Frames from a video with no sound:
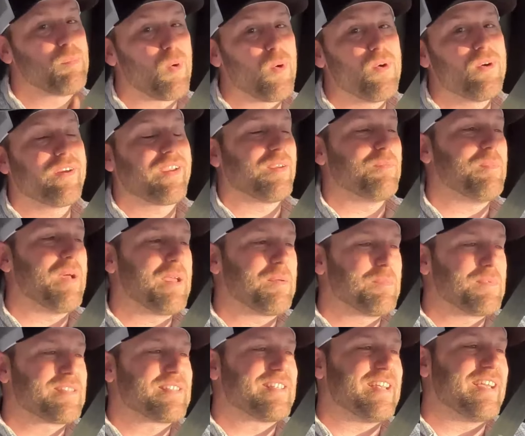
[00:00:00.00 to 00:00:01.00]
boy can make
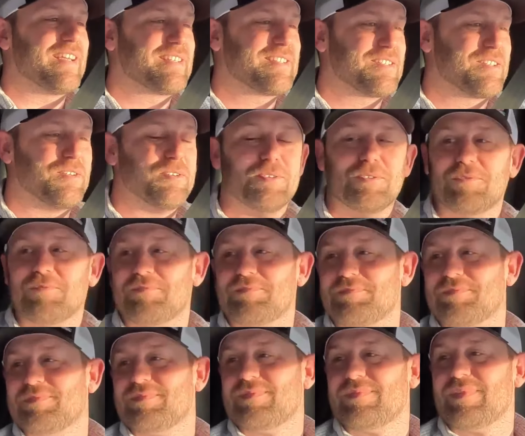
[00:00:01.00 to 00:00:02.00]
mistakes too.
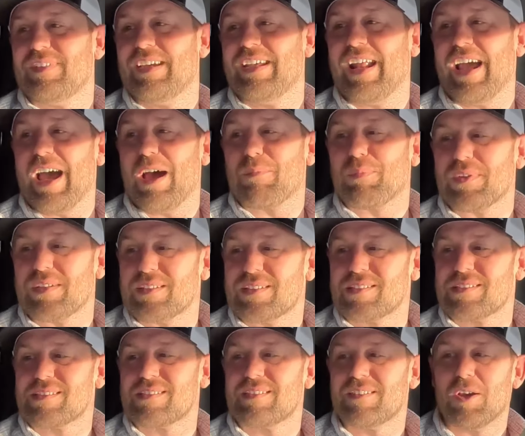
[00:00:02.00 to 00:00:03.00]
It happens.
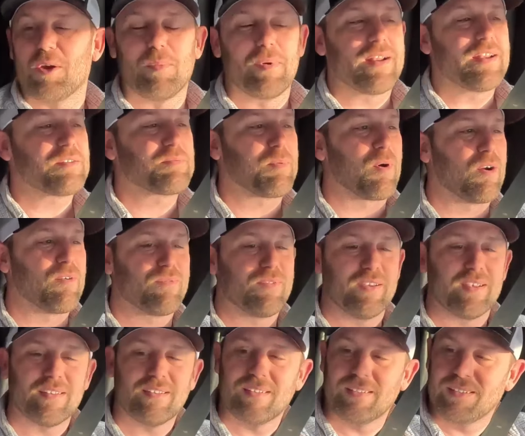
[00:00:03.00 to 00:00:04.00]
Nobody's
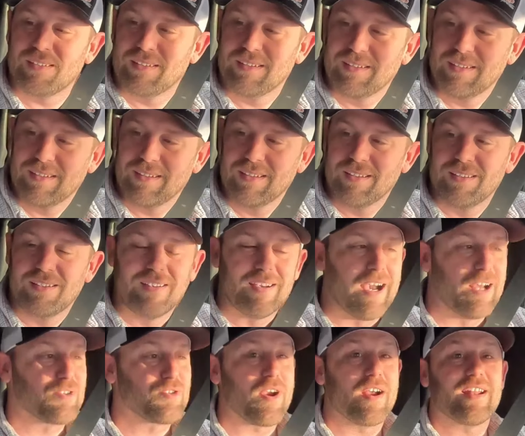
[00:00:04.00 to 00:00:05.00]
perfect.
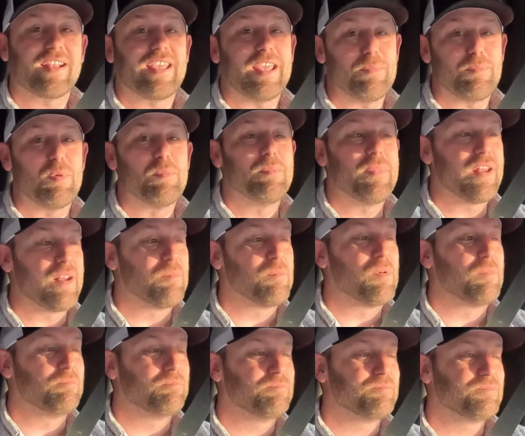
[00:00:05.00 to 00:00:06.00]
I try to keep a
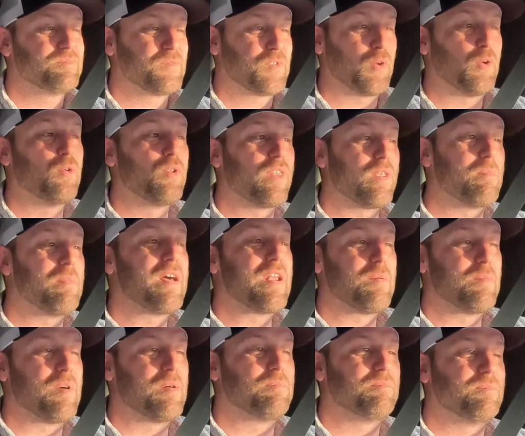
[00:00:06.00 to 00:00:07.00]
minimum to the
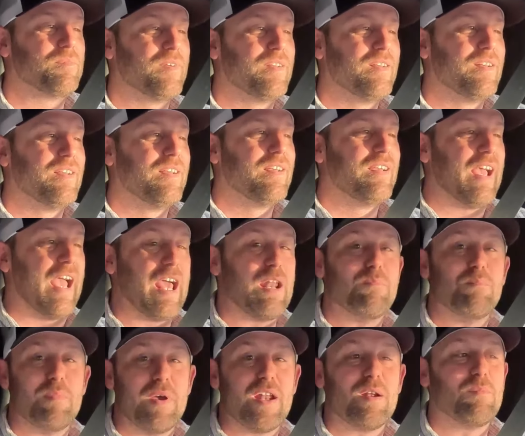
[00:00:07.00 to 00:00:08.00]
minimum
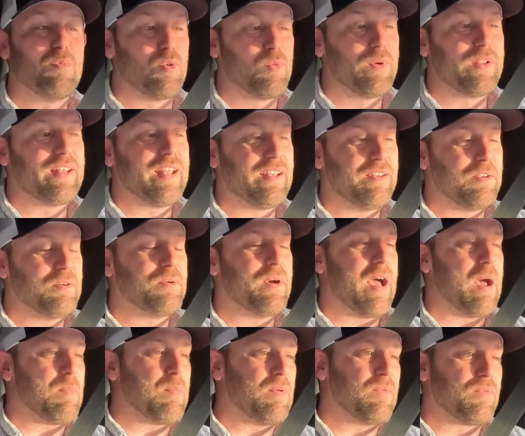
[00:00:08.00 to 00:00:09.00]
and minimal when they do
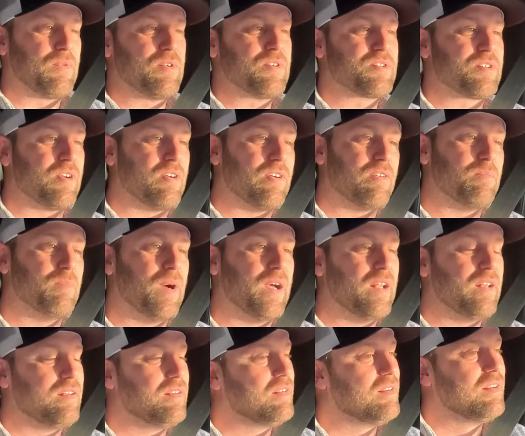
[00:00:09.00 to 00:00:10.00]
happen for sure.
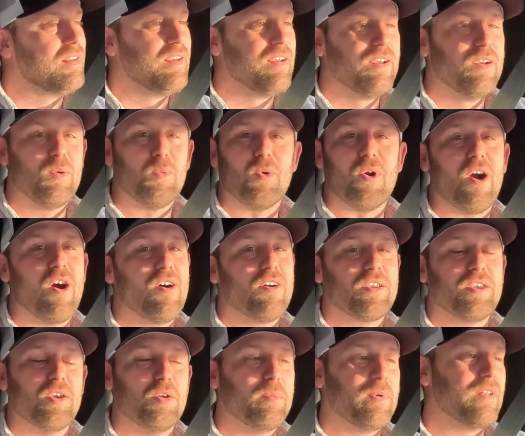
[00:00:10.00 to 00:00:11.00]
But we're all
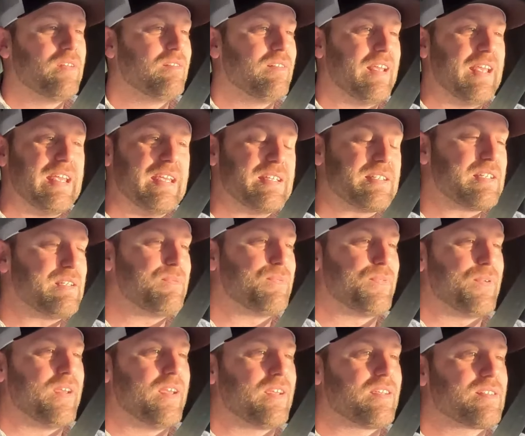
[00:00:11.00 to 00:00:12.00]
human, easy
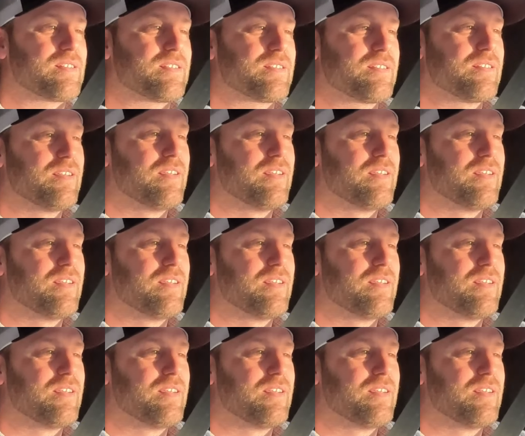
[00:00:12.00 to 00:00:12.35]
fix.